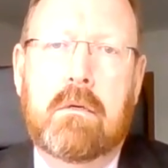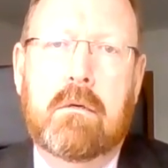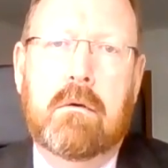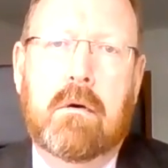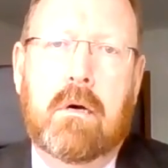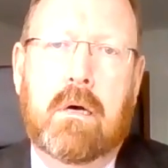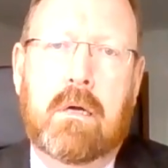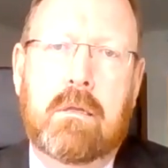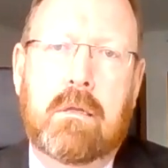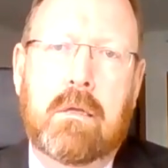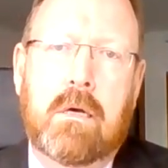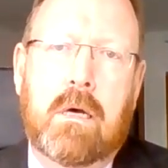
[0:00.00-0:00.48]

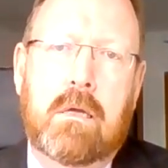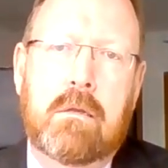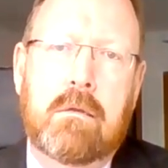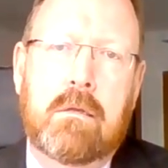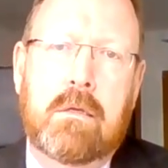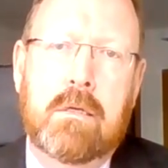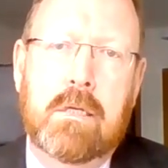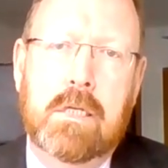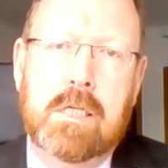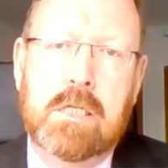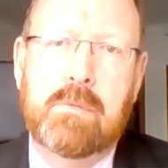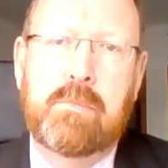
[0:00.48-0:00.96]
and that
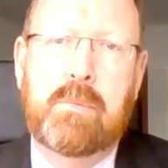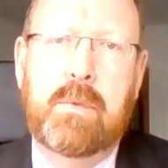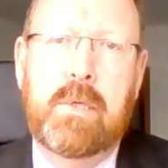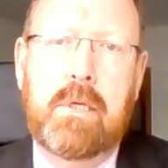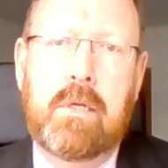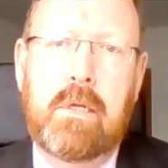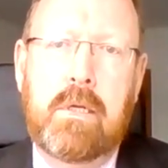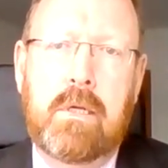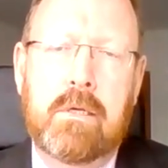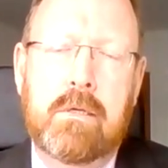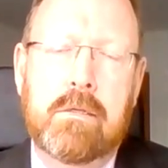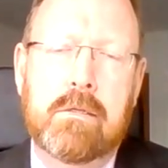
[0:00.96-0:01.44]
their
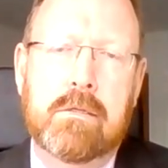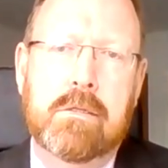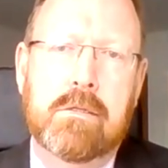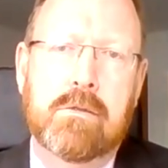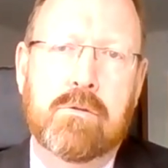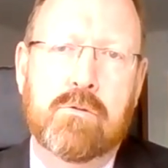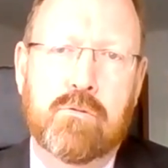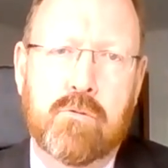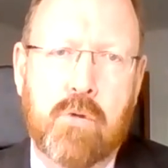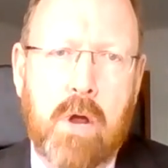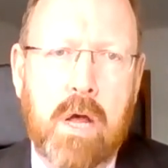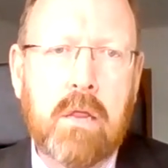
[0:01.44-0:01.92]
experience
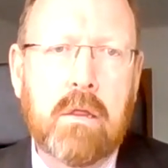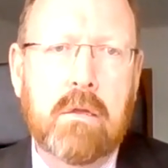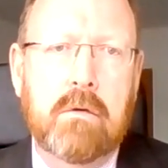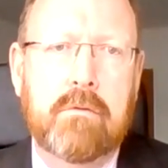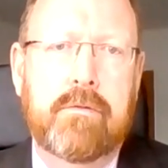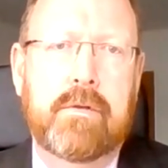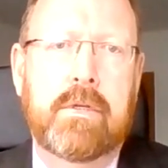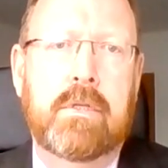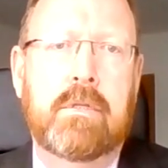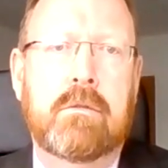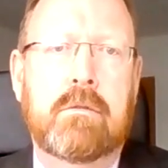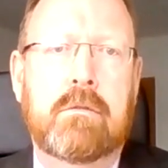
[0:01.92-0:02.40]
is
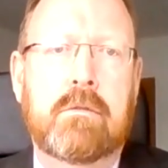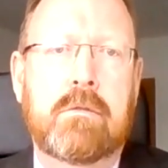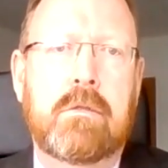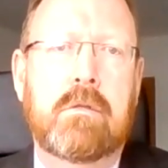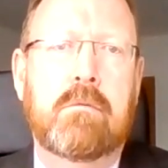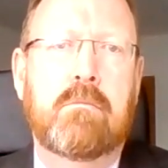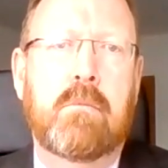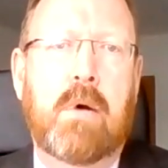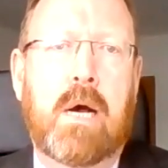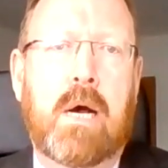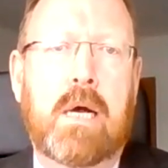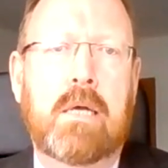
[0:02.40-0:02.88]
relevant to
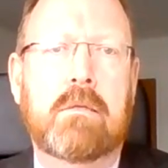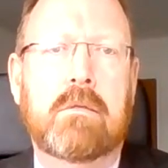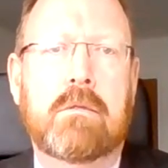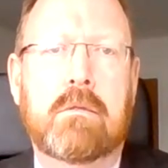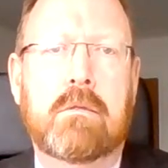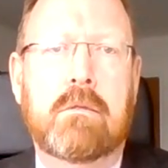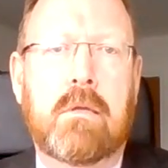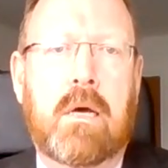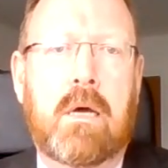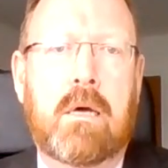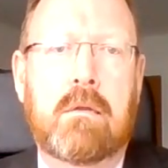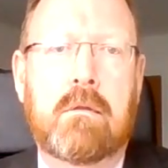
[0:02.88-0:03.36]
the matter
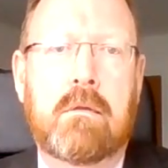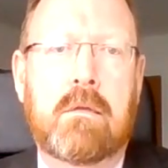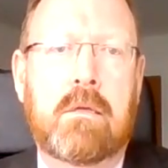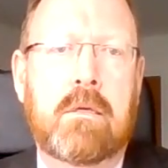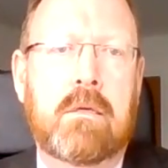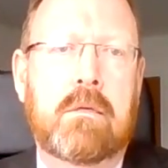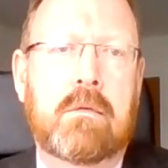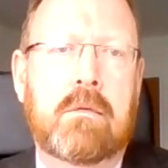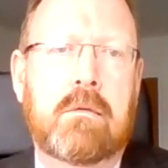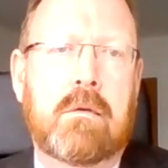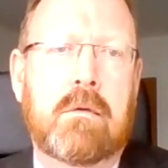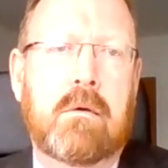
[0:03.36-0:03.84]
that
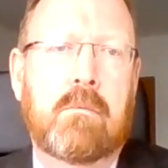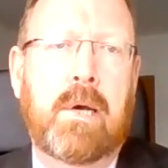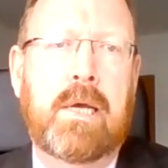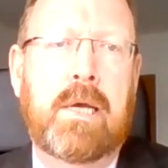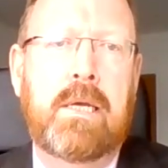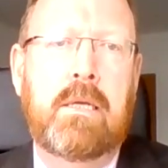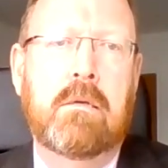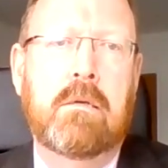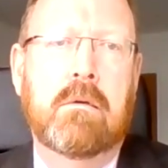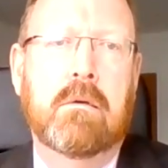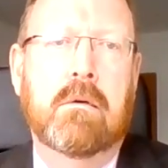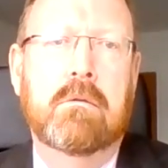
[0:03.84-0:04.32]
they're
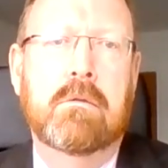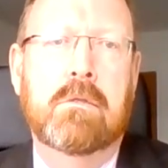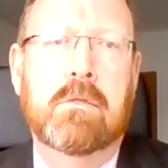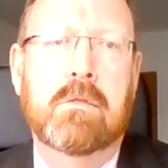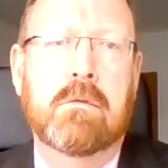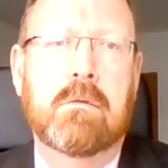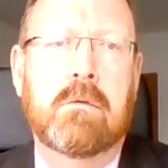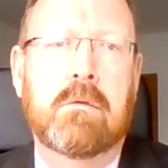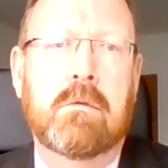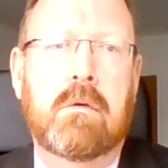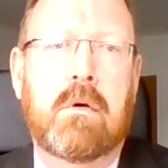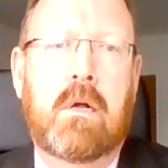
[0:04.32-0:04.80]
opining on.
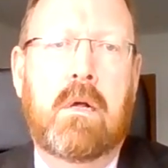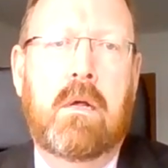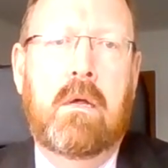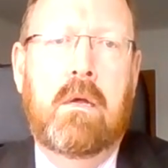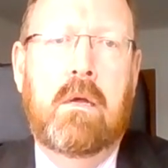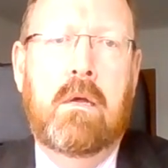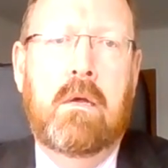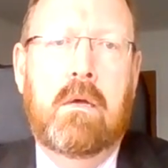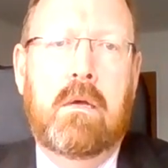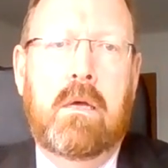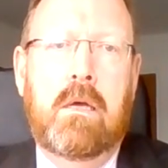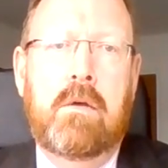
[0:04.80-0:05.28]
So
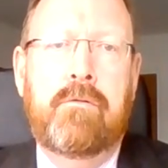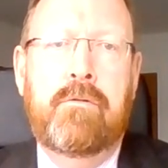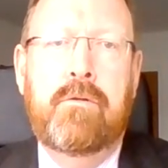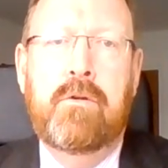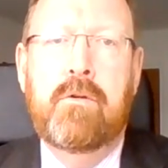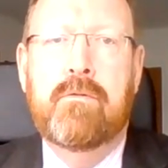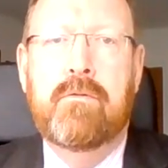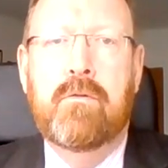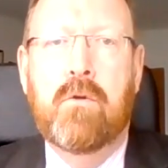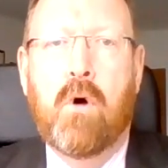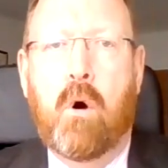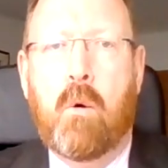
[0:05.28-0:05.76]
if
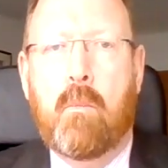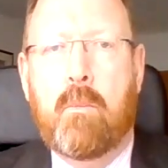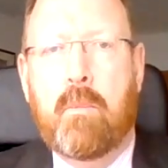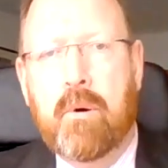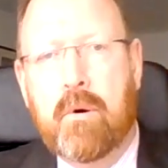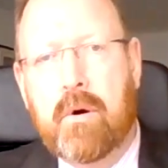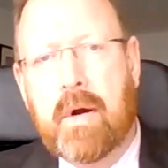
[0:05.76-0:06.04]
you've not